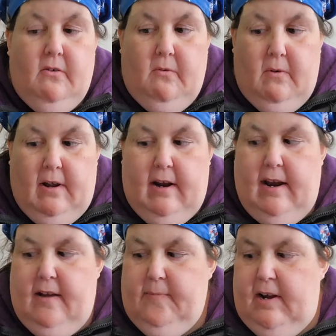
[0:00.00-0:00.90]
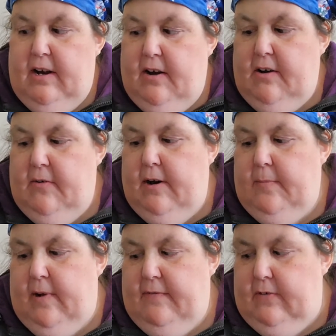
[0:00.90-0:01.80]
when I have my yarn
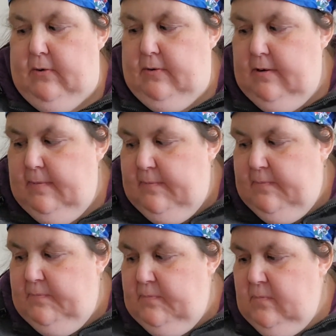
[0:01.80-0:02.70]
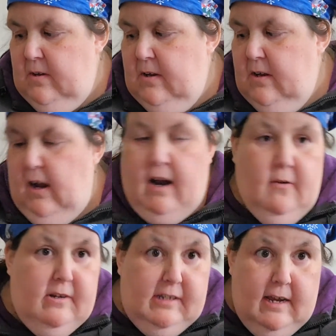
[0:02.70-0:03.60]
around my food. I
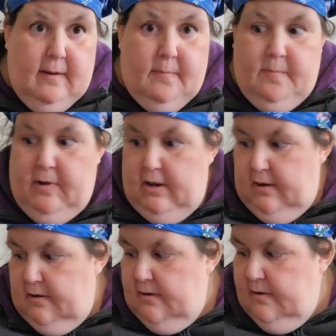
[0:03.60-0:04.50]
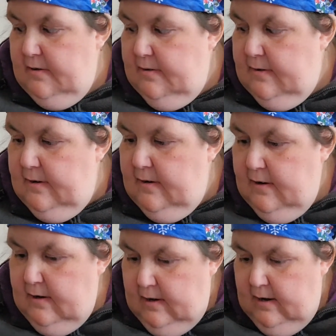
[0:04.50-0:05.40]
always am, but
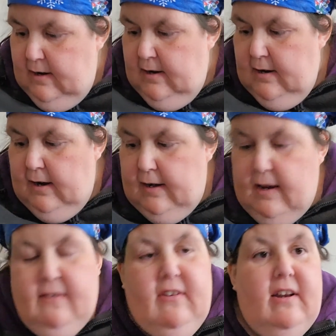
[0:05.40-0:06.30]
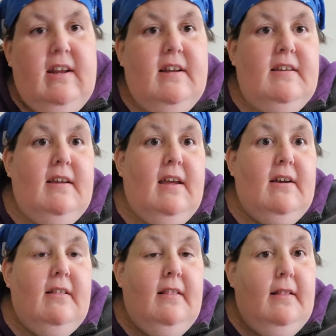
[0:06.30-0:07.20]
I guess I needed to get
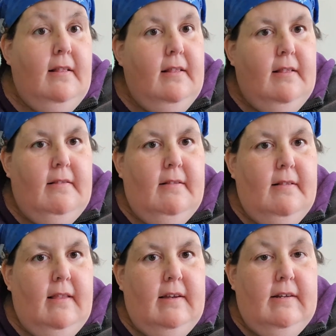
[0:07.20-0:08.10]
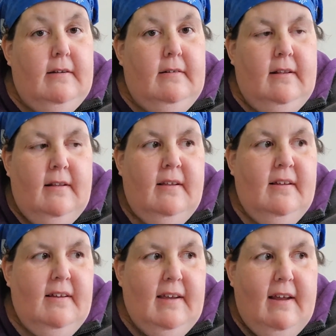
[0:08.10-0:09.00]
a little,
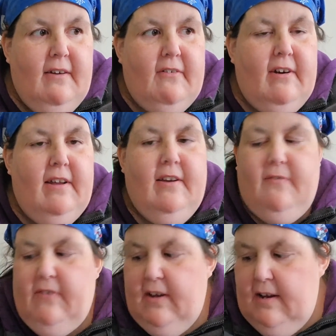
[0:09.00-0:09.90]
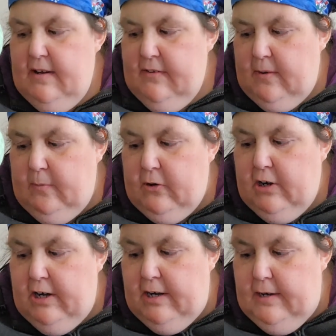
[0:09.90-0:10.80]
get rid of some
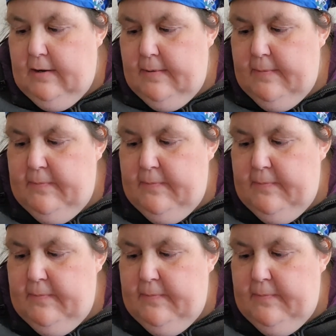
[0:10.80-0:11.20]
green